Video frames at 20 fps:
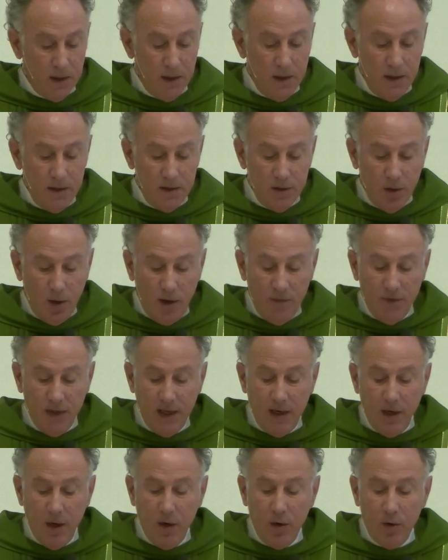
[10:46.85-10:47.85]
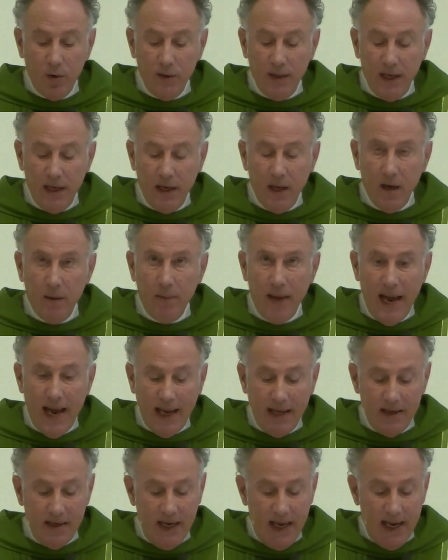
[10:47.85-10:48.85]
So off they go, and they come
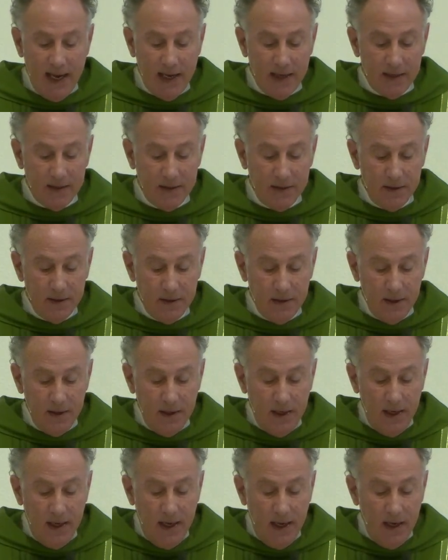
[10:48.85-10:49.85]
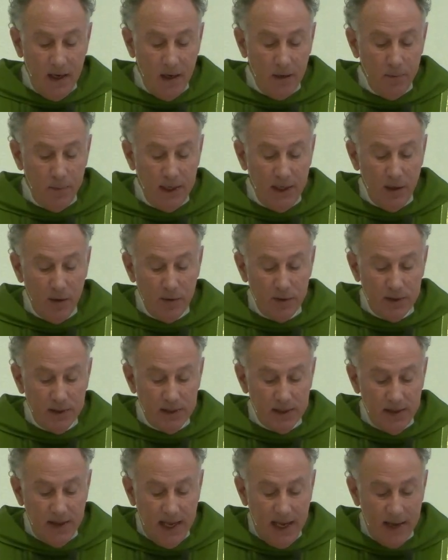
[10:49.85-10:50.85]
hat in hand and unbeknownst
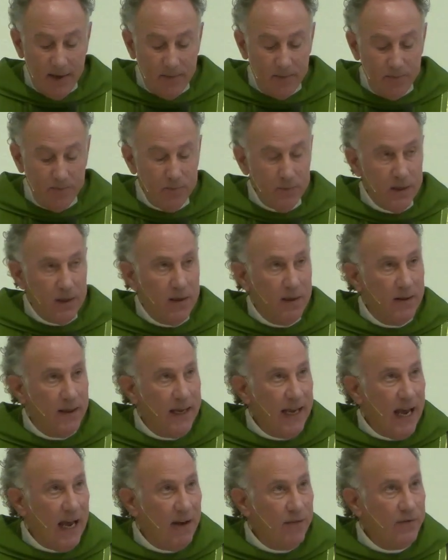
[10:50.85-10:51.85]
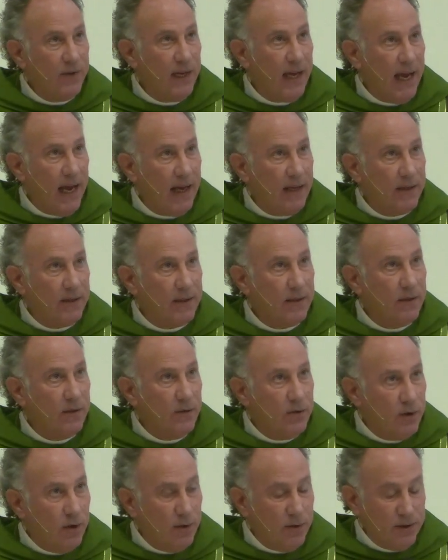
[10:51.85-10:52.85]
to them, they have to ask
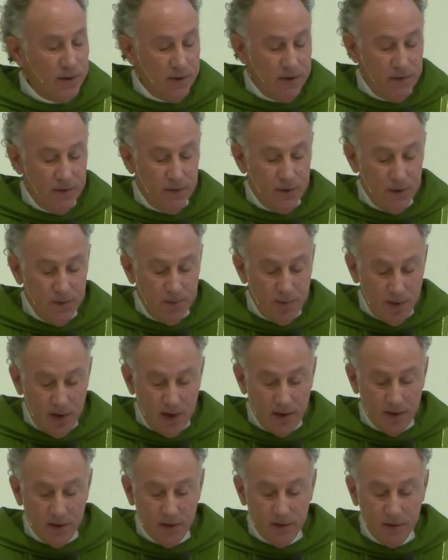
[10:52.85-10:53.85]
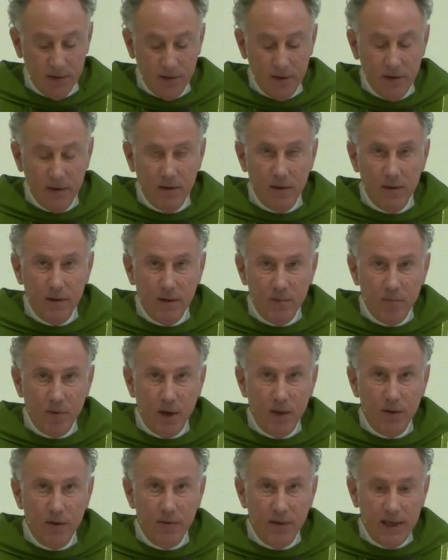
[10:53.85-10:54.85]
Joseph, their brother, the
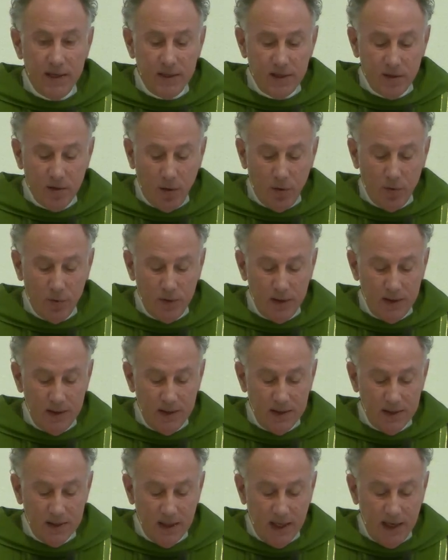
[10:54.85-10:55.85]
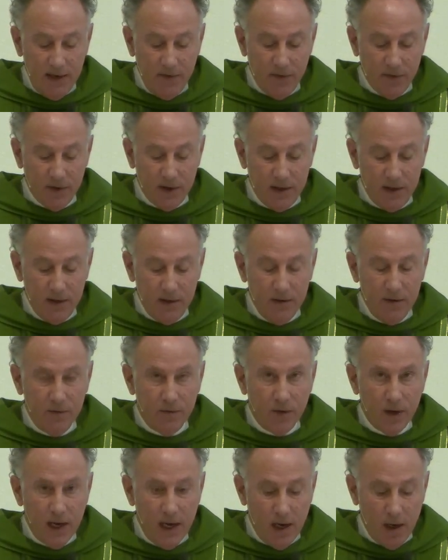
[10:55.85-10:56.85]
brother they sold into slavery,
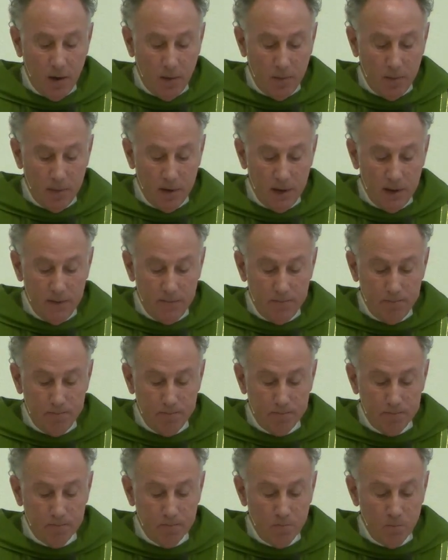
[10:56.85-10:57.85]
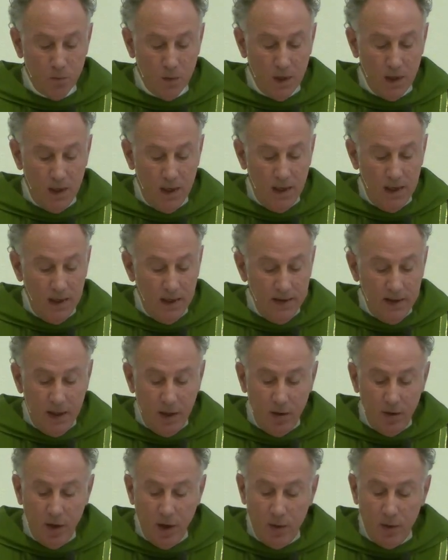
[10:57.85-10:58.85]
for help. Now, they
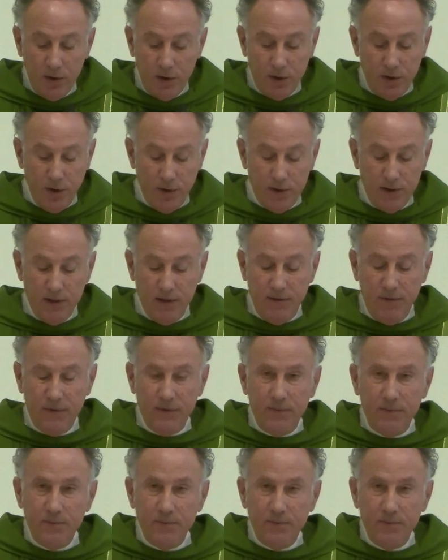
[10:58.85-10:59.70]
don't know it's Joseph.